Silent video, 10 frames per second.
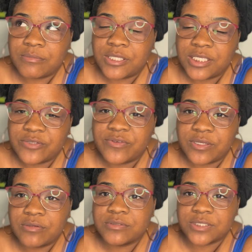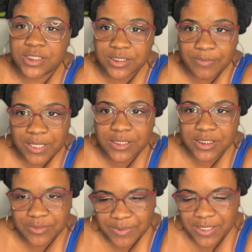these videos just might
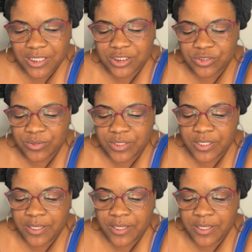just be cut short.